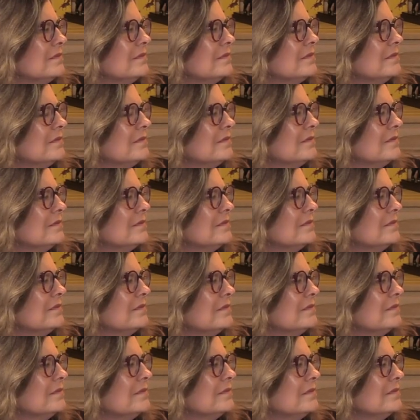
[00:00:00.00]

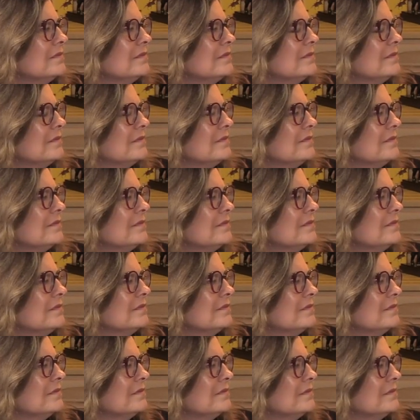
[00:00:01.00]

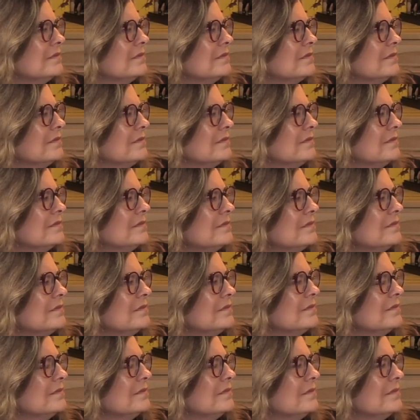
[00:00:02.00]

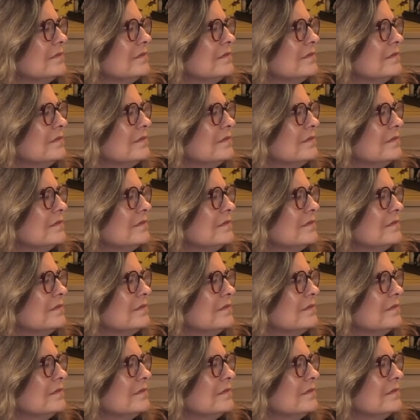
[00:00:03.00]
The person shown says nothing.